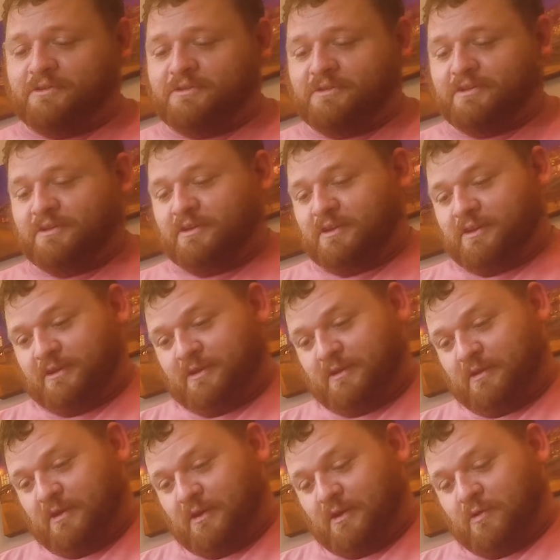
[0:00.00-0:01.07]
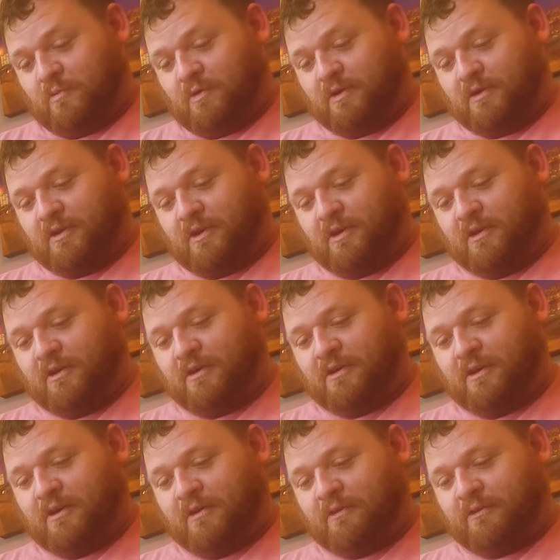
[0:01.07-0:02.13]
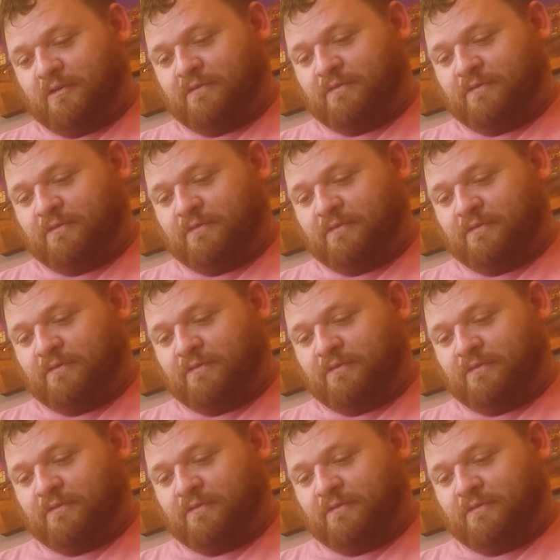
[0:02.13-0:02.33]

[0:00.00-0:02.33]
to One Card, all your